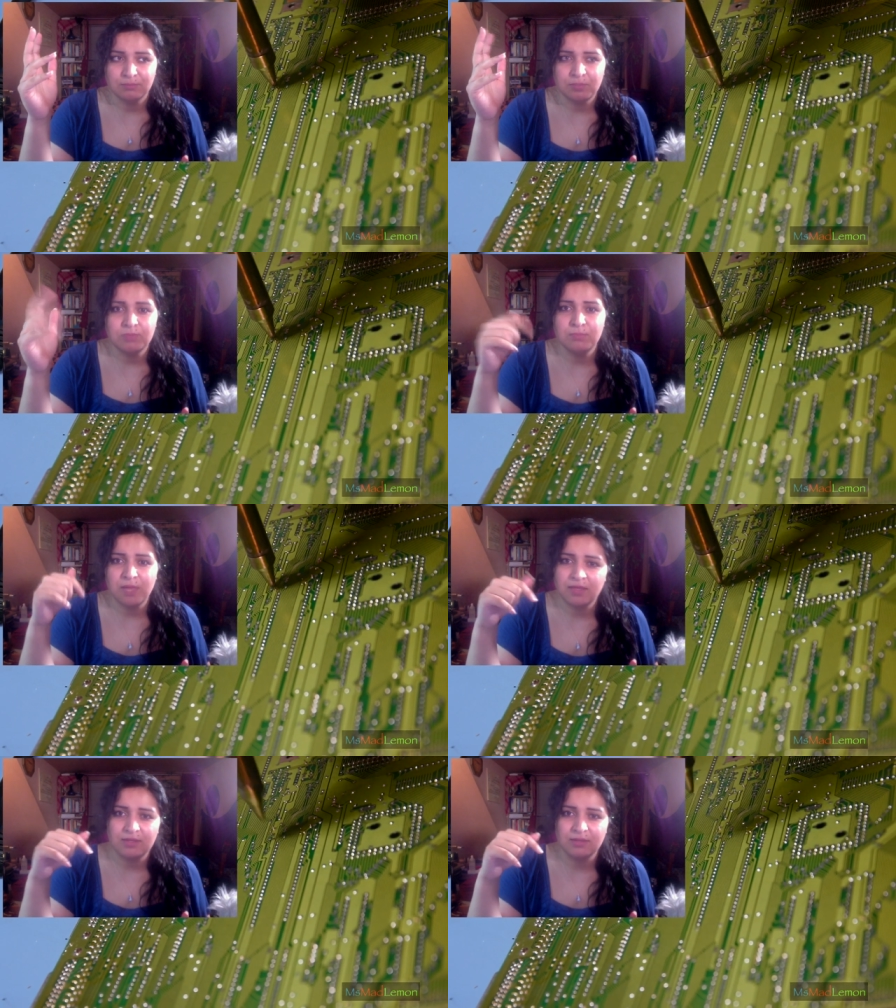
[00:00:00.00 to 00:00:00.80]
But
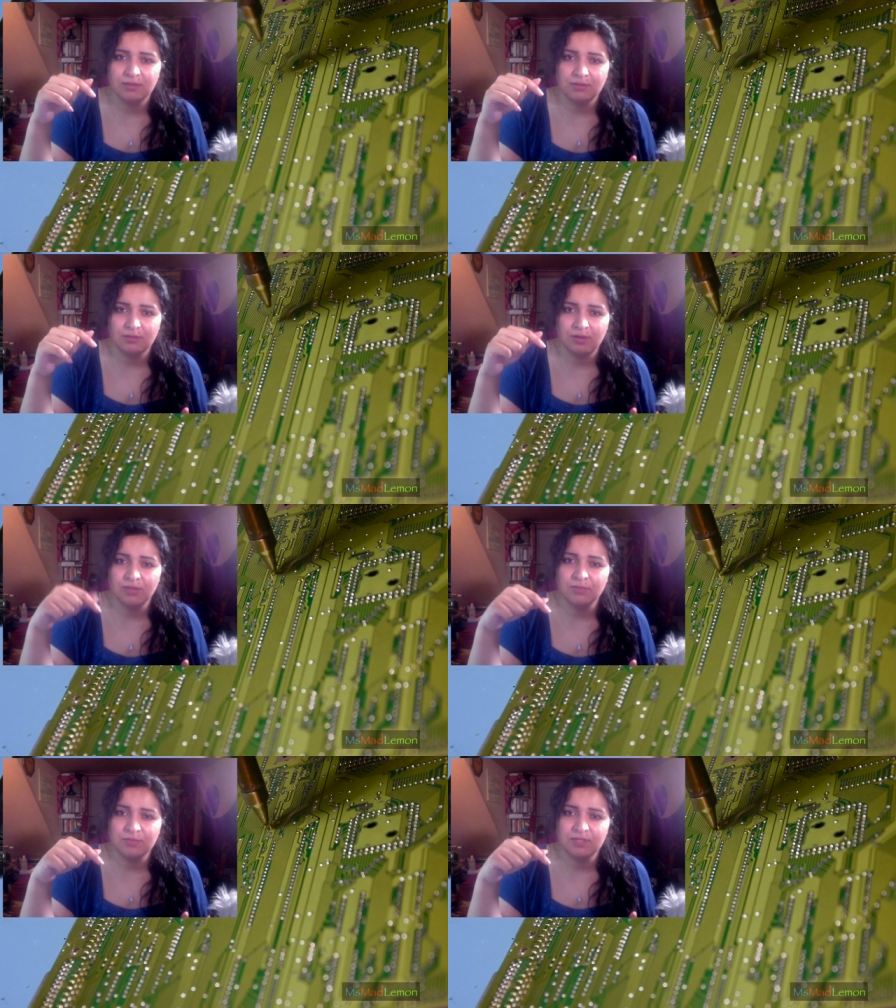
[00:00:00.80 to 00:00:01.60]
my
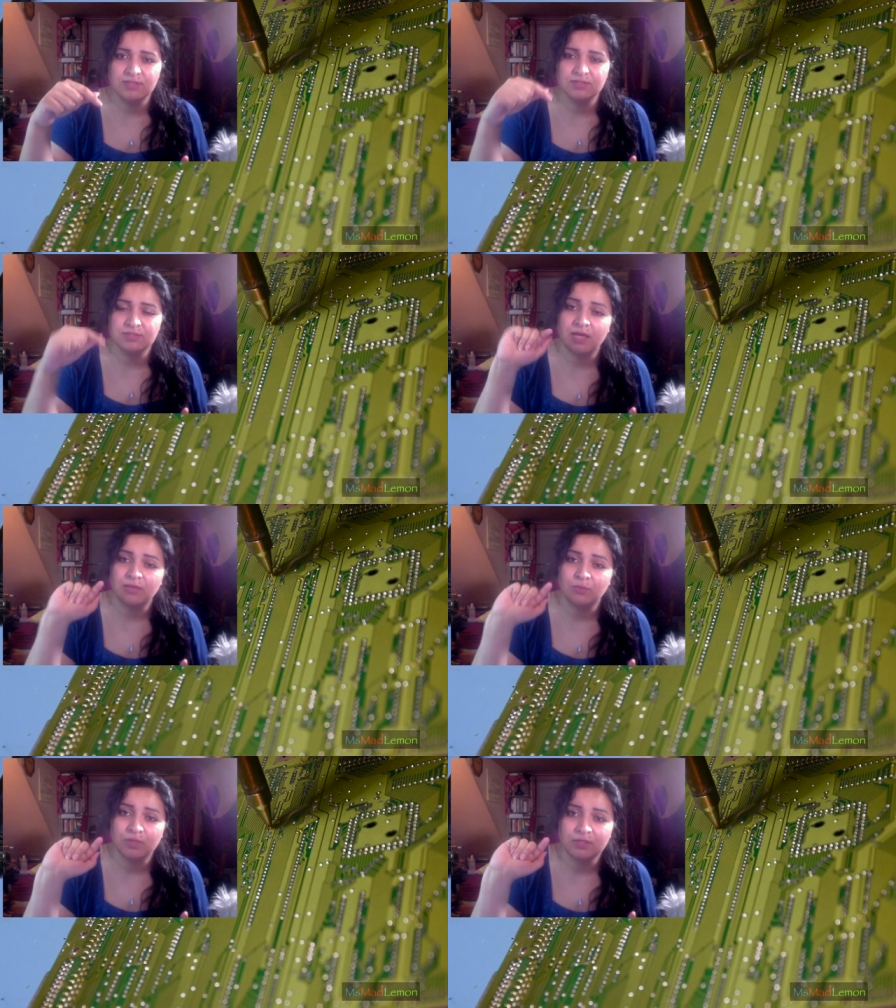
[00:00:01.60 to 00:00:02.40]
argument is, at
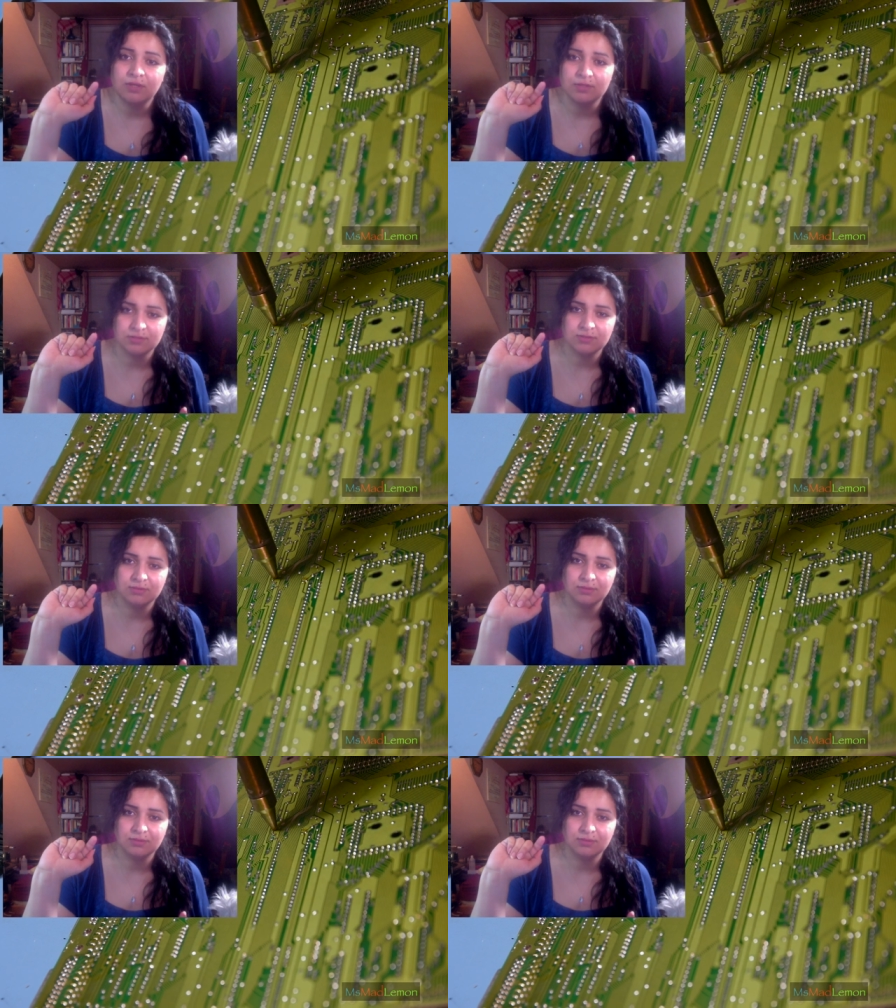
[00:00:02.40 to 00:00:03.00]
what cost?